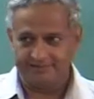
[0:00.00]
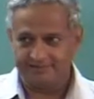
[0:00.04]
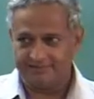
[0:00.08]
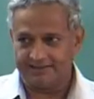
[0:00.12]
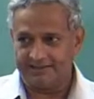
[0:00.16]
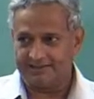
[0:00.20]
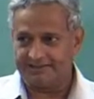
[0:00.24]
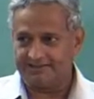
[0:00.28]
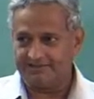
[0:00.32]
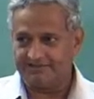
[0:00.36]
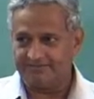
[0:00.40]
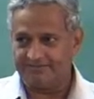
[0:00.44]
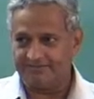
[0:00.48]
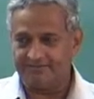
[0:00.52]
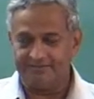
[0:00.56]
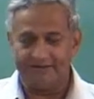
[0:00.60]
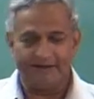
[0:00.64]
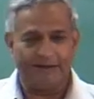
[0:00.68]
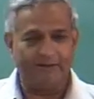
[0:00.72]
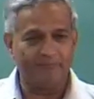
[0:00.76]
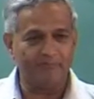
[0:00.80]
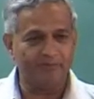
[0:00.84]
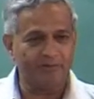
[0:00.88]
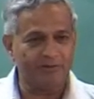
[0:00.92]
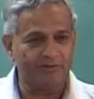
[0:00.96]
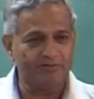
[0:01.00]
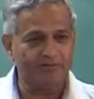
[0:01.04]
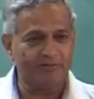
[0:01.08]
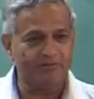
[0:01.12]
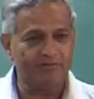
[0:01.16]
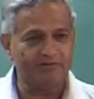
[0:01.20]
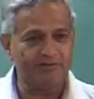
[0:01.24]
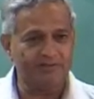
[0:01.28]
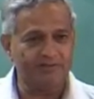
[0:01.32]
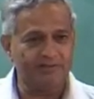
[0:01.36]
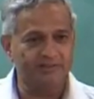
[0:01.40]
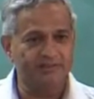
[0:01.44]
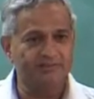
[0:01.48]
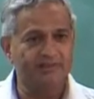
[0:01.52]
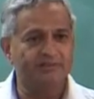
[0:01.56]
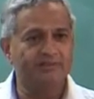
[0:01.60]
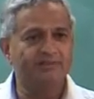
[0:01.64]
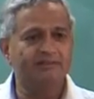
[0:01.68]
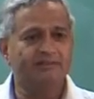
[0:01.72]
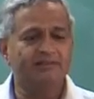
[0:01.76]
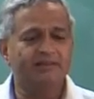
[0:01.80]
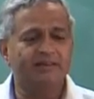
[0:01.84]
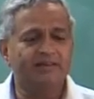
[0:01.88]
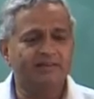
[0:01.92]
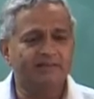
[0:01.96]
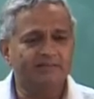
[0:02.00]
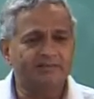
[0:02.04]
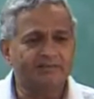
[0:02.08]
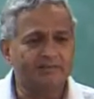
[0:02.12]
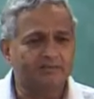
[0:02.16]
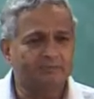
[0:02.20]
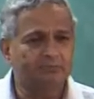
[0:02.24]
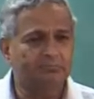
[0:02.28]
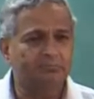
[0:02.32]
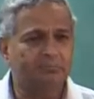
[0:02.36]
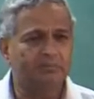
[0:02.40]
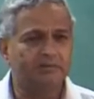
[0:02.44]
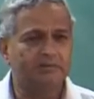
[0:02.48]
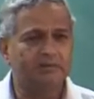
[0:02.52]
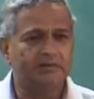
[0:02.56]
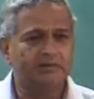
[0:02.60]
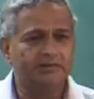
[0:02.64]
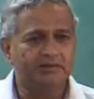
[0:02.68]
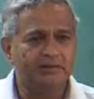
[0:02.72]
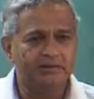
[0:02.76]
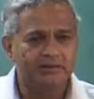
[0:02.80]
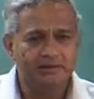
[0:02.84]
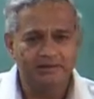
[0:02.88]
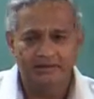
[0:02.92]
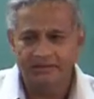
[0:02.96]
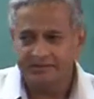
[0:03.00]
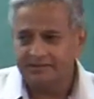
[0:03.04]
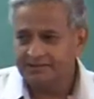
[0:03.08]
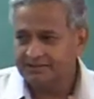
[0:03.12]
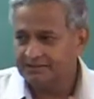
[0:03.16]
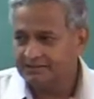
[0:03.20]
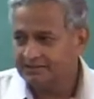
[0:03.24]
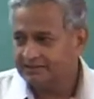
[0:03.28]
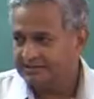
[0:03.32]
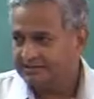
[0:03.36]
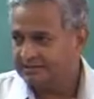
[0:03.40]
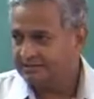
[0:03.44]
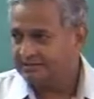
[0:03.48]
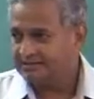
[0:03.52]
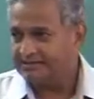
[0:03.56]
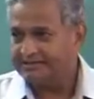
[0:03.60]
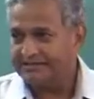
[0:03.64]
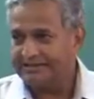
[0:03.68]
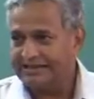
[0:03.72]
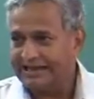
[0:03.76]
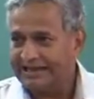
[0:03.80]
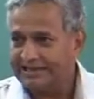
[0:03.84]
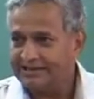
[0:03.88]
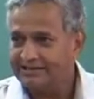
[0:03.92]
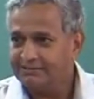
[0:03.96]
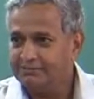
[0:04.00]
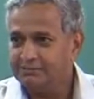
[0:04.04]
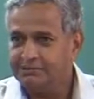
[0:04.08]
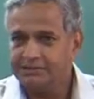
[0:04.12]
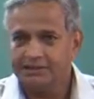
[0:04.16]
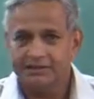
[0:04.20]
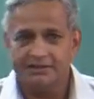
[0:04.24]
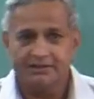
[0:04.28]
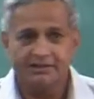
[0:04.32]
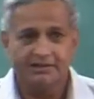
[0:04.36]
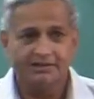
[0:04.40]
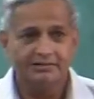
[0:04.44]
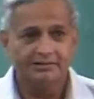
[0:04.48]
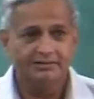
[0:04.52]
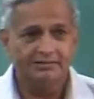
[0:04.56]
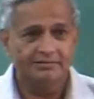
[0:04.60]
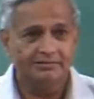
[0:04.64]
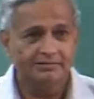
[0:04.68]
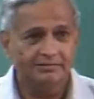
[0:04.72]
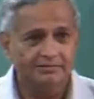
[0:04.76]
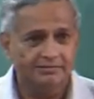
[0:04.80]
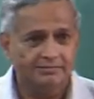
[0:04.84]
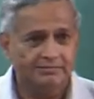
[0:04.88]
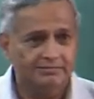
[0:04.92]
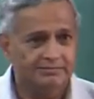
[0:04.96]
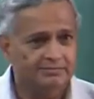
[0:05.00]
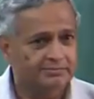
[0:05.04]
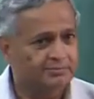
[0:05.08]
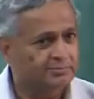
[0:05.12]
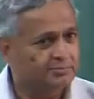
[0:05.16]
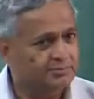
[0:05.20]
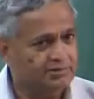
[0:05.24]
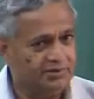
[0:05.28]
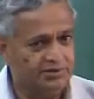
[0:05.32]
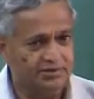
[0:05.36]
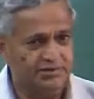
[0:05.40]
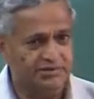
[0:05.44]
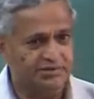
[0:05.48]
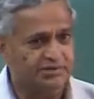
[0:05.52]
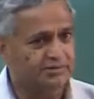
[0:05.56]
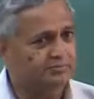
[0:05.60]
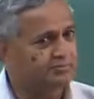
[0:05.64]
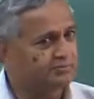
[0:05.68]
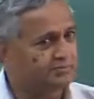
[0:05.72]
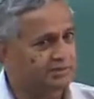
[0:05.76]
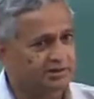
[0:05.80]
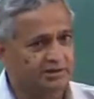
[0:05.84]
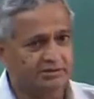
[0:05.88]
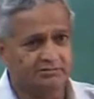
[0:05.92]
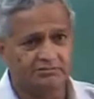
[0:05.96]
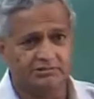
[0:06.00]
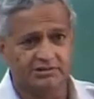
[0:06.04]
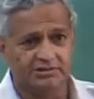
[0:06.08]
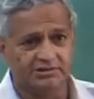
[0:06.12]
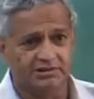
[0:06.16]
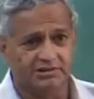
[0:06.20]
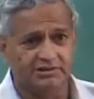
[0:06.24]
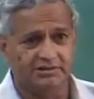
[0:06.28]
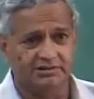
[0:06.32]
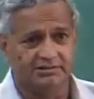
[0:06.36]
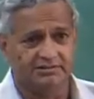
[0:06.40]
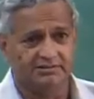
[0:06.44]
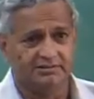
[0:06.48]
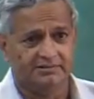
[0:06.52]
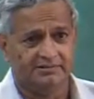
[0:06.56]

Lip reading: right. Flap equation is a simple dynamical system equation,